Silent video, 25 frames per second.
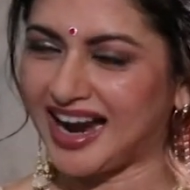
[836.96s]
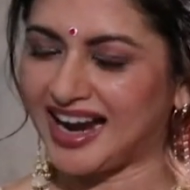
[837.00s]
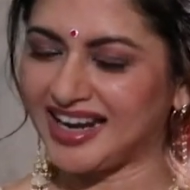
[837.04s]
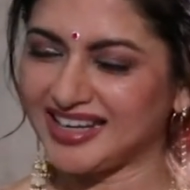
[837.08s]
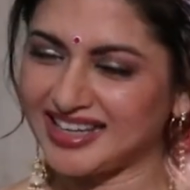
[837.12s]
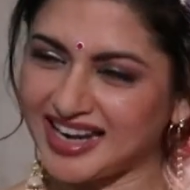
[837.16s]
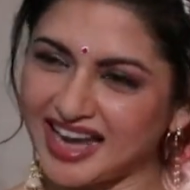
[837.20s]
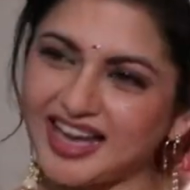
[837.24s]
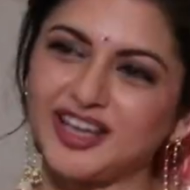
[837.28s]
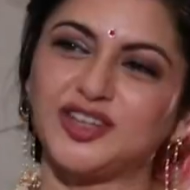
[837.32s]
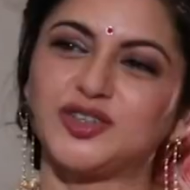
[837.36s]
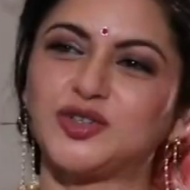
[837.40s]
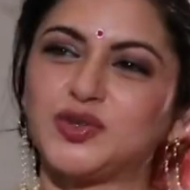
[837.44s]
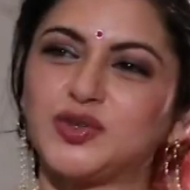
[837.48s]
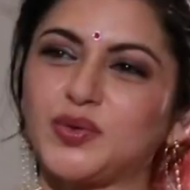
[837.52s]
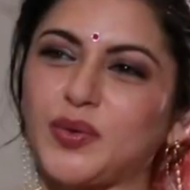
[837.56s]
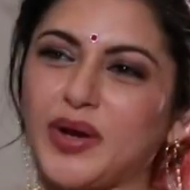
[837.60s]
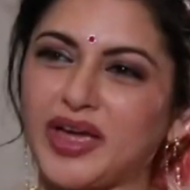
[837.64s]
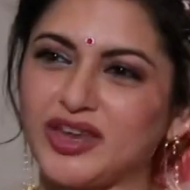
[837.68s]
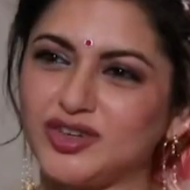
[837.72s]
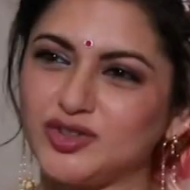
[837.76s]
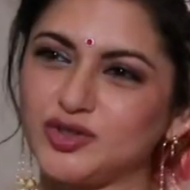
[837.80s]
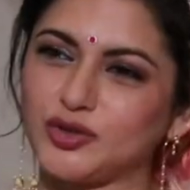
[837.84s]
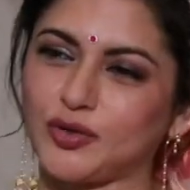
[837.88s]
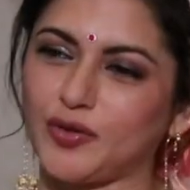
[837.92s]
I like to
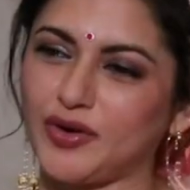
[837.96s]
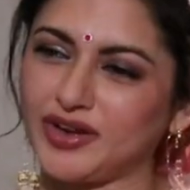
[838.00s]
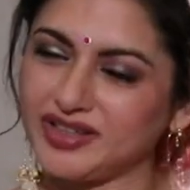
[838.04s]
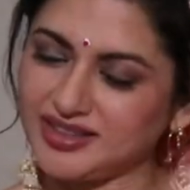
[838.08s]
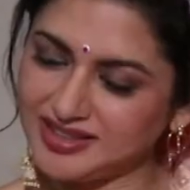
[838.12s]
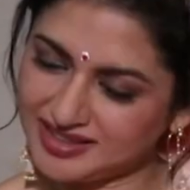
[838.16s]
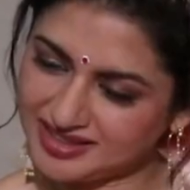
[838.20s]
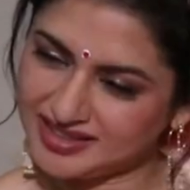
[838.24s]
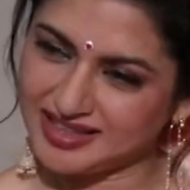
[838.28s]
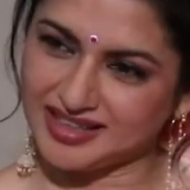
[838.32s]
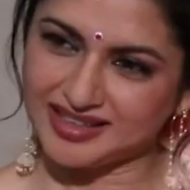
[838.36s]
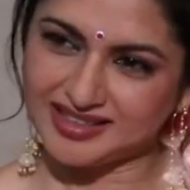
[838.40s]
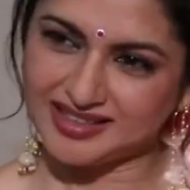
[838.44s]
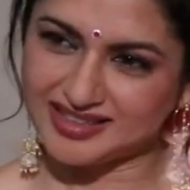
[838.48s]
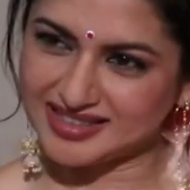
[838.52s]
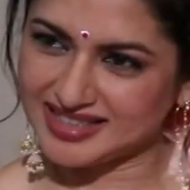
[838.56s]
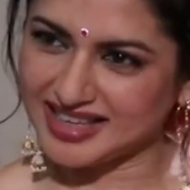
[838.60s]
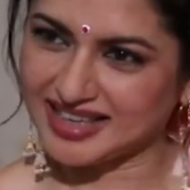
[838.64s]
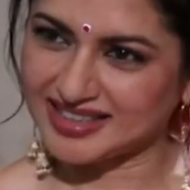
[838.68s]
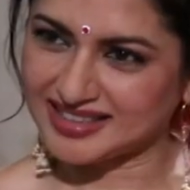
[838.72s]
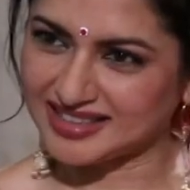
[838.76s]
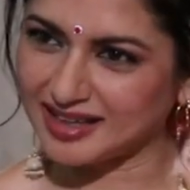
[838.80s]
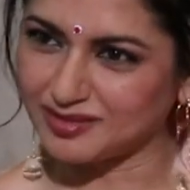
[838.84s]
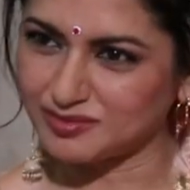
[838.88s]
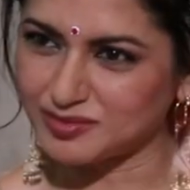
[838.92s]
enjoy the things
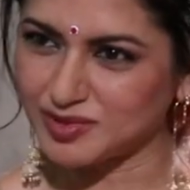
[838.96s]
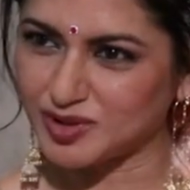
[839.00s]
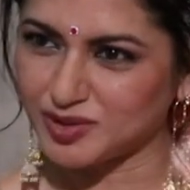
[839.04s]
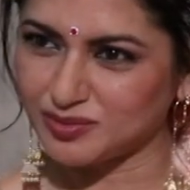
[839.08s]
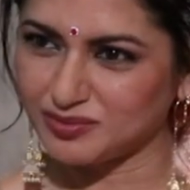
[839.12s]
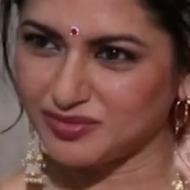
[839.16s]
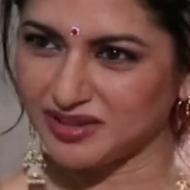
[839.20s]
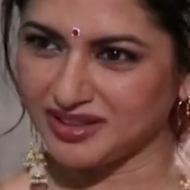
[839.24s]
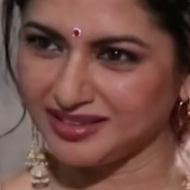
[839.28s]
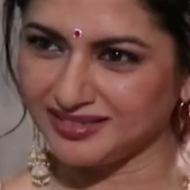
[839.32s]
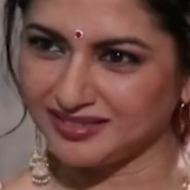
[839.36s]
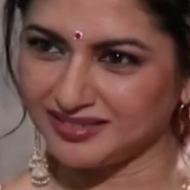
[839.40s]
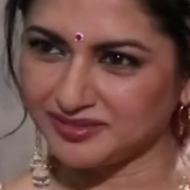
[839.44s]
that come to me.